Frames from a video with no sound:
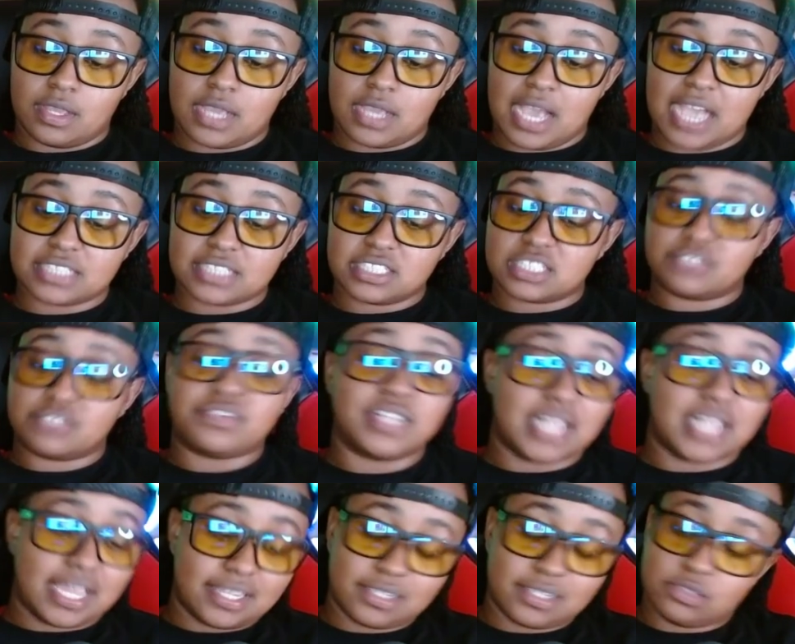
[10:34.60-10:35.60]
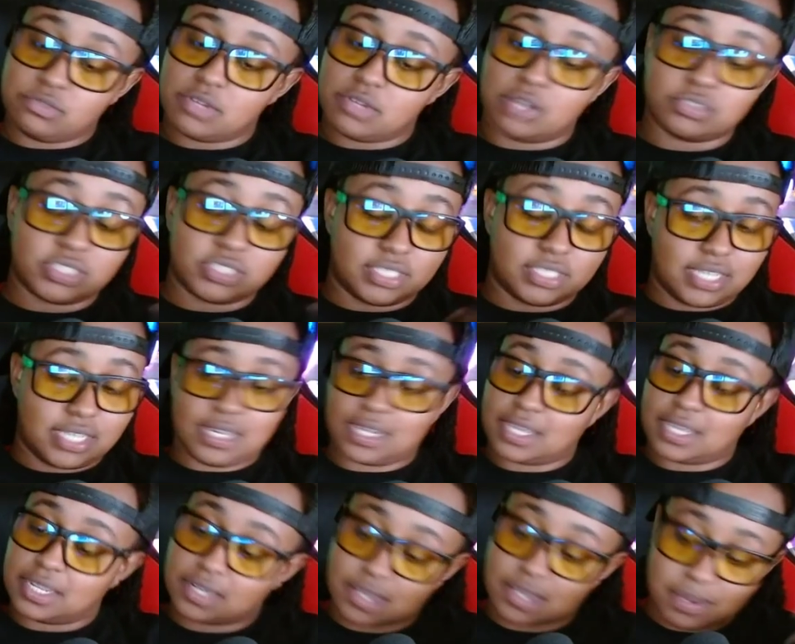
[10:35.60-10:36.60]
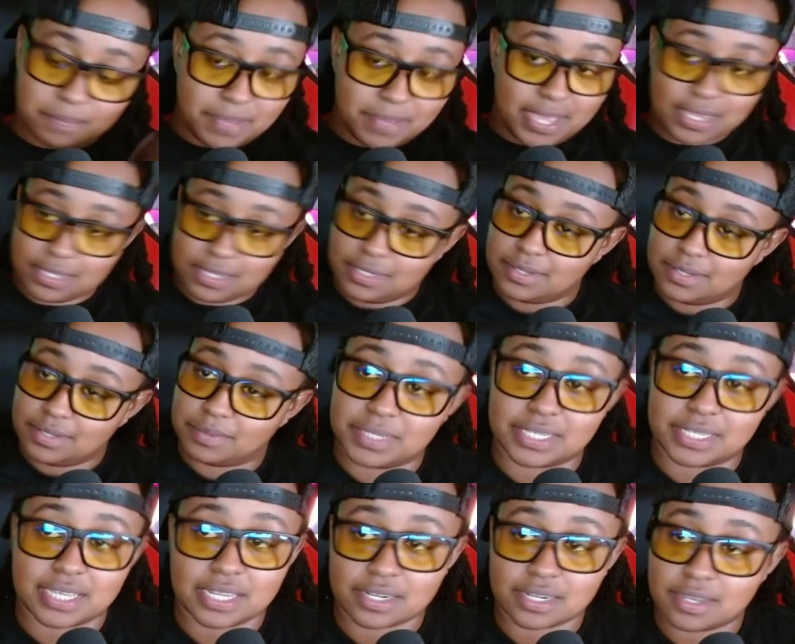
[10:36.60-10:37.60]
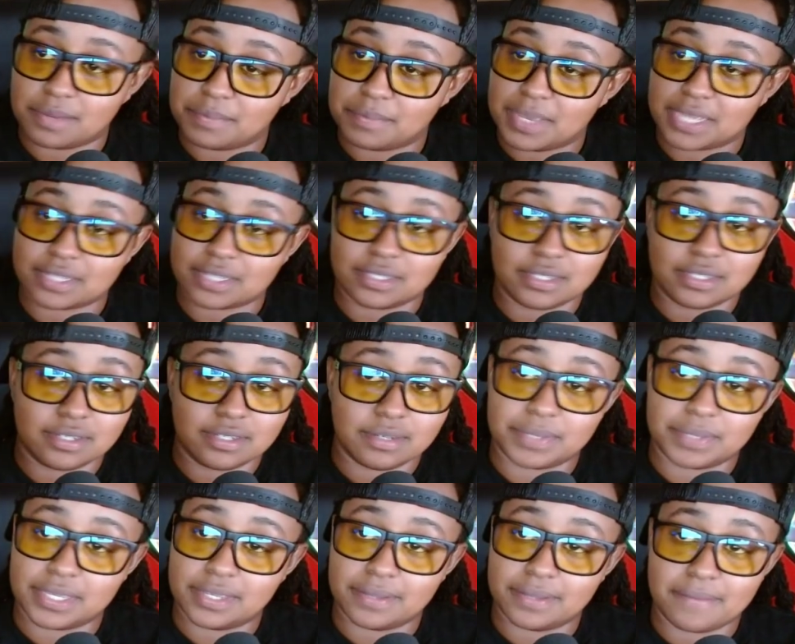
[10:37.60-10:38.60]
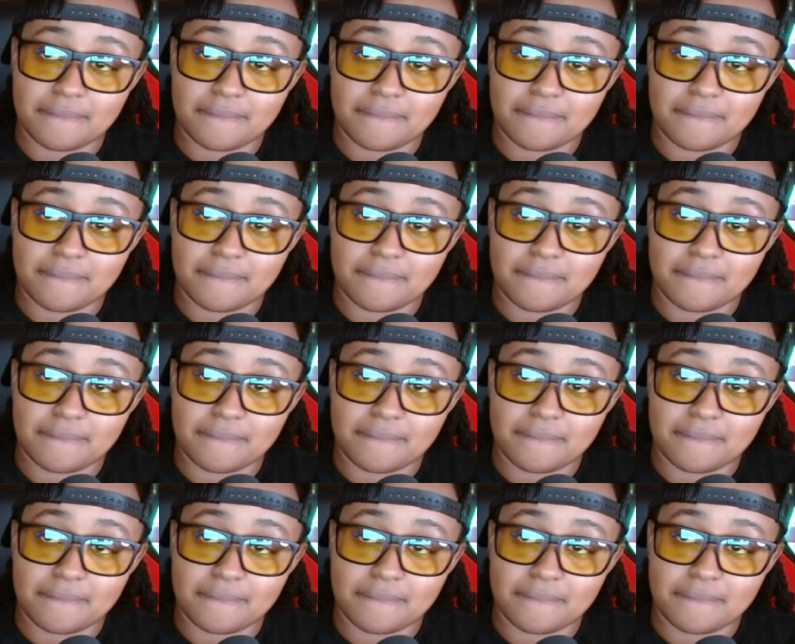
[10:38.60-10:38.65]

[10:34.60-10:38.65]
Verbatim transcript: just feel like, you know, she kind of got to come back a little bit. Got to come back a little bit.